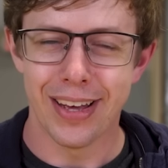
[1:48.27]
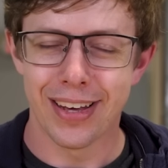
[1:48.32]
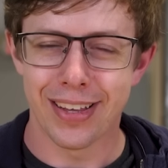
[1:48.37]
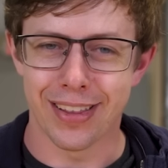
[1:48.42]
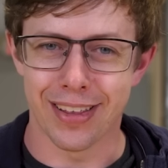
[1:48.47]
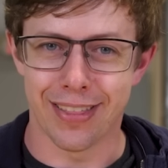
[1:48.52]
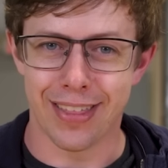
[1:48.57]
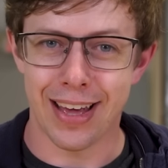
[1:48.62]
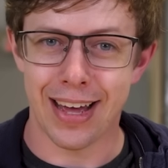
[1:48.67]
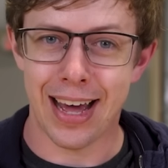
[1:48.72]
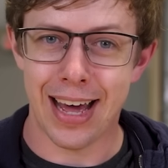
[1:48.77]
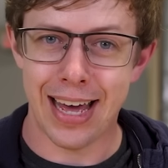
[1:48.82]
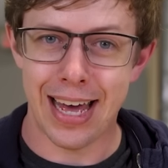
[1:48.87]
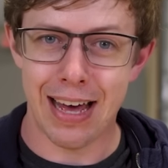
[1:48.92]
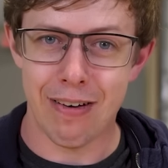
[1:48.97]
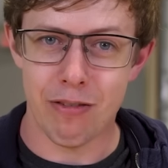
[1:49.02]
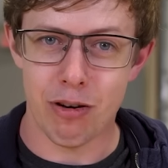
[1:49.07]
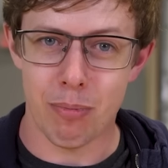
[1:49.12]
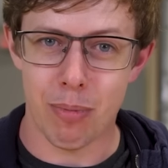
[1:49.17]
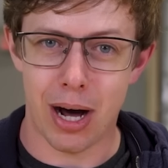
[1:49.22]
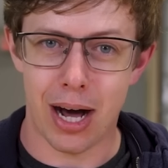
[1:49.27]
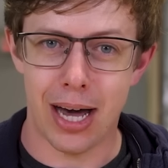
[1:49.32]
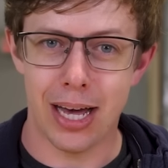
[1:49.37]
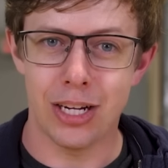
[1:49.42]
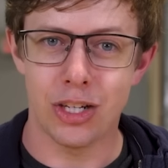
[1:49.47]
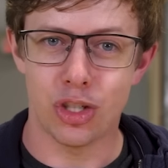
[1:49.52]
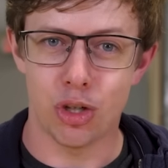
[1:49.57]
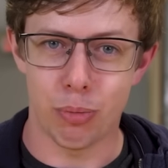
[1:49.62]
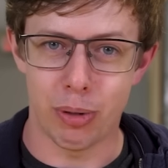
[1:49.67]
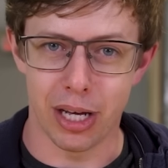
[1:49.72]
The thing I have in
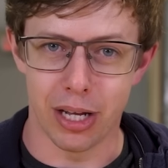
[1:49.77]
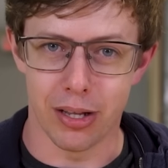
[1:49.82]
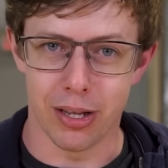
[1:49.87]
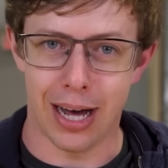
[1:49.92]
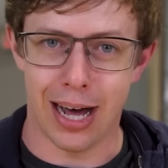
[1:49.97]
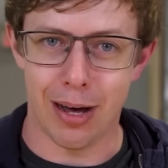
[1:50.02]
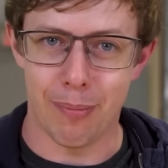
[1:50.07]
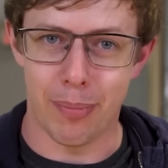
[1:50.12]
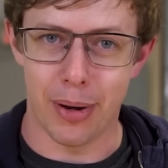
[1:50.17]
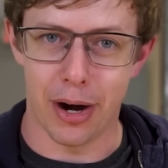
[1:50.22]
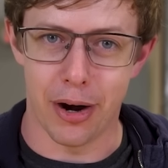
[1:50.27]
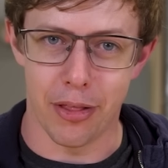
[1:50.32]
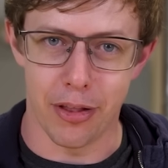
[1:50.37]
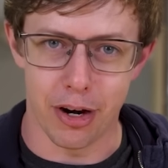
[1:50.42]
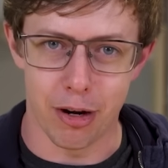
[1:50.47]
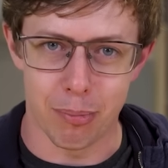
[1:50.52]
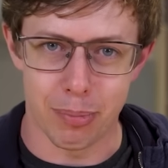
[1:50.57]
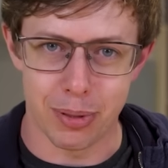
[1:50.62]
mind should be a lot better than a